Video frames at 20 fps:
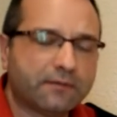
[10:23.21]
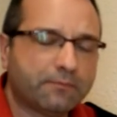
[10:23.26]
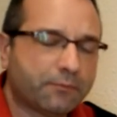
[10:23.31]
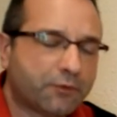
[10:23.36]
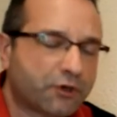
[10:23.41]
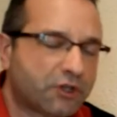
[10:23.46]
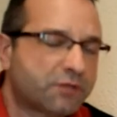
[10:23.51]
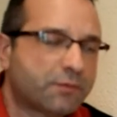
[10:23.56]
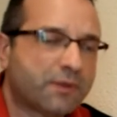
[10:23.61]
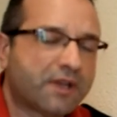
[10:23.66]

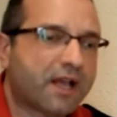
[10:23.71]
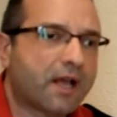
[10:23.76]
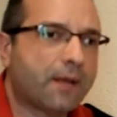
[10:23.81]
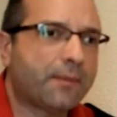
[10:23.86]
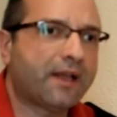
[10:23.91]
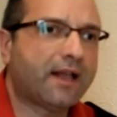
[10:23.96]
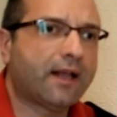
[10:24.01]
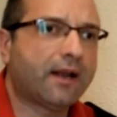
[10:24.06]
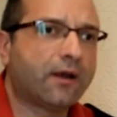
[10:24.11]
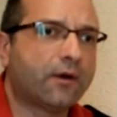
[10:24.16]
bridge
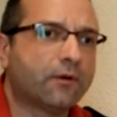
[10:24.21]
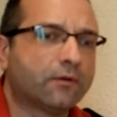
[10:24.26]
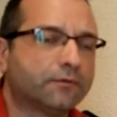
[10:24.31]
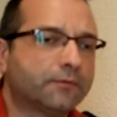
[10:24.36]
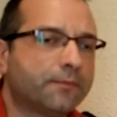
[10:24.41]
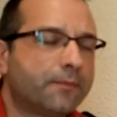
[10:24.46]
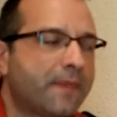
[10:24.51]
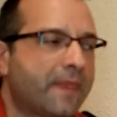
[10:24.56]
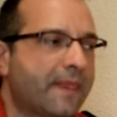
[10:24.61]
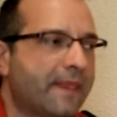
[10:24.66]
pickup
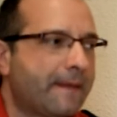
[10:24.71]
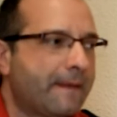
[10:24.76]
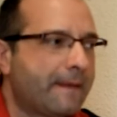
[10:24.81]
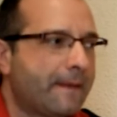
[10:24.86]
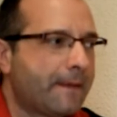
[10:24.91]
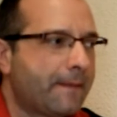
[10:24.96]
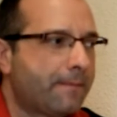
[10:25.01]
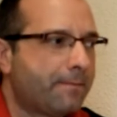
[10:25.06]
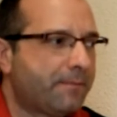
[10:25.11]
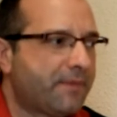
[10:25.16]
alone,
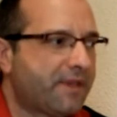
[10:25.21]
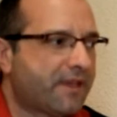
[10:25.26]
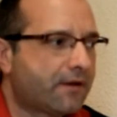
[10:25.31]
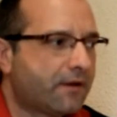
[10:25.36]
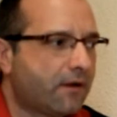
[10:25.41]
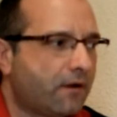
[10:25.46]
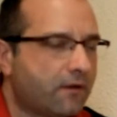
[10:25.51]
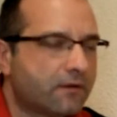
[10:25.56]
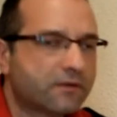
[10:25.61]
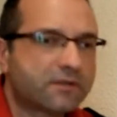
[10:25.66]

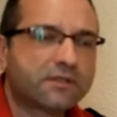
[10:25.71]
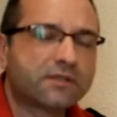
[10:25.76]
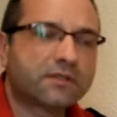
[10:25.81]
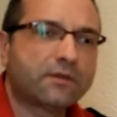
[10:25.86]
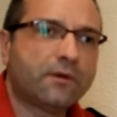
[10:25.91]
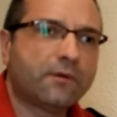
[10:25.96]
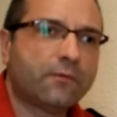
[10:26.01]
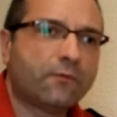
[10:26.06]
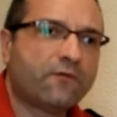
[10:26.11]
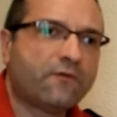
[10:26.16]
because
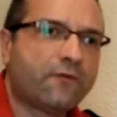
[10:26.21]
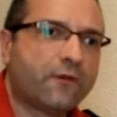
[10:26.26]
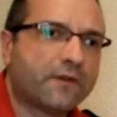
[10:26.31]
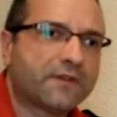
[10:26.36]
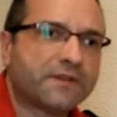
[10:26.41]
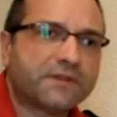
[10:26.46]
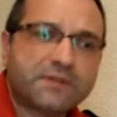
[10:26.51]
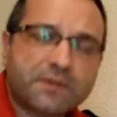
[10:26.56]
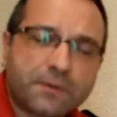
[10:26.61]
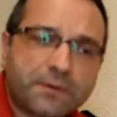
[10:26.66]
for
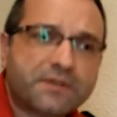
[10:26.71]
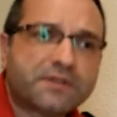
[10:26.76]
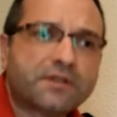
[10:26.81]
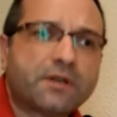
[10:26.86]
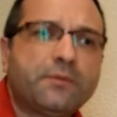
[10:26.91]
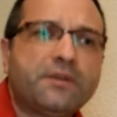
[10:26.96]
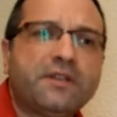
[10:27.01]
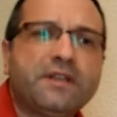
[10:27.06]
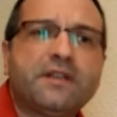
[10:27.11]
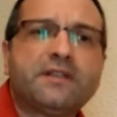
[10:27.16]
the series
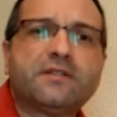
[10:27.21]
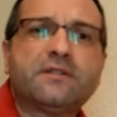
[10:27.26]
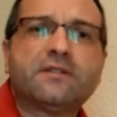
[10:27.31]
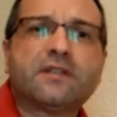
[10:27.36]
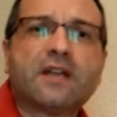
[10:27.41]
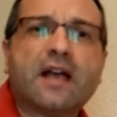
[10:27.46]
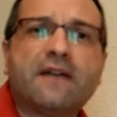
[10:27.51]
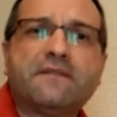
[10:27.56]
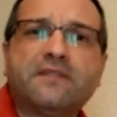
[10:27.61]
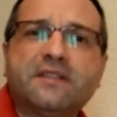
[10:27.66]
combinations,
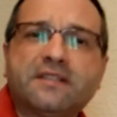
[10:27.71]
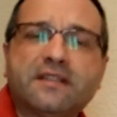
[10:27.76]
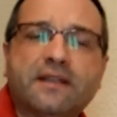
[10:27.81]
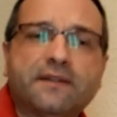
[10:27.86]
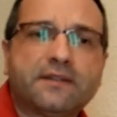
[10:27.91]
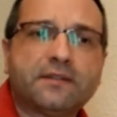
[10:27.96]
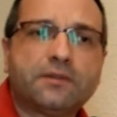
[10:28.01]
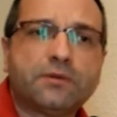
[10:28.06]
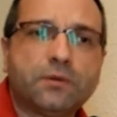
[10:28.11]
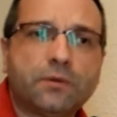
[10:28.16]
I've
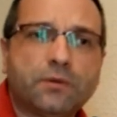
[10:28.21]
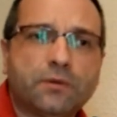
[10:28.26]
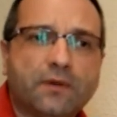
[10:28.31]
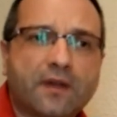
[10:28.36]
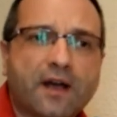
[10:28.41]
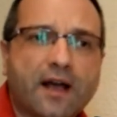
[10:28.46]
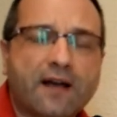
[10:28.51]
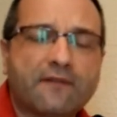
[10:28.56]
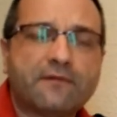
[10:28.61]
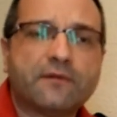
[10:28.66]
decided to
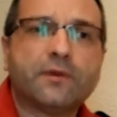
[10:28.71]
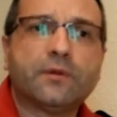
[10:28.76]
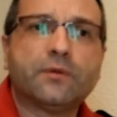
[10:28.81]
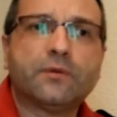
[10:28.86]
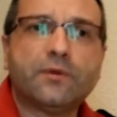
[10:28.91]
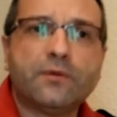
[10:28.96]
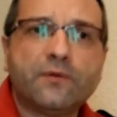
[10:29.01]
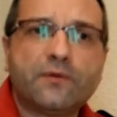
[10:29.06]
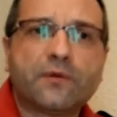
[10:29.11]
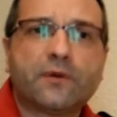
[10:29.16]
have a
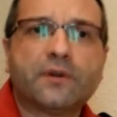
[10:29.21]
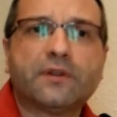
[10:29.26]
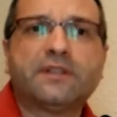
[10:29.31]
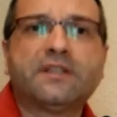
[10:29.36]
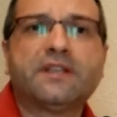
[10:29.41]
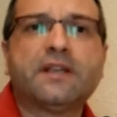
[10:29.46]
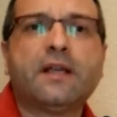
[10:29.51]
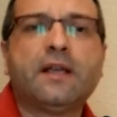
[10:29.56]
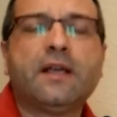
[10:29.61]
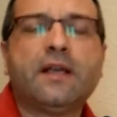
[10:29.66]

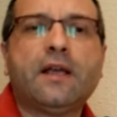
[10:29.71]
different